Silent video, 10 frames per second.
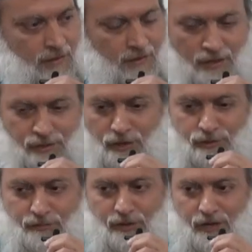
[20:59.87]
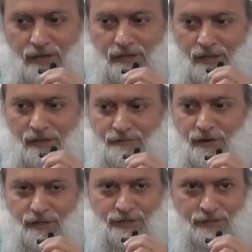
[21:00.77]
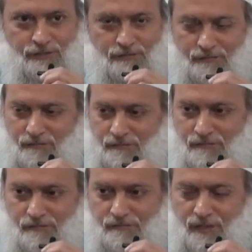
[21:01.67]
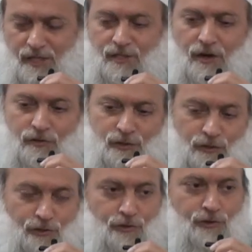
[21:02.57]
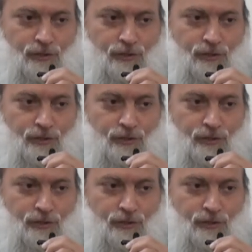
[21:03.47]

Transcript: There's no Jibreel in the verse. But they say, through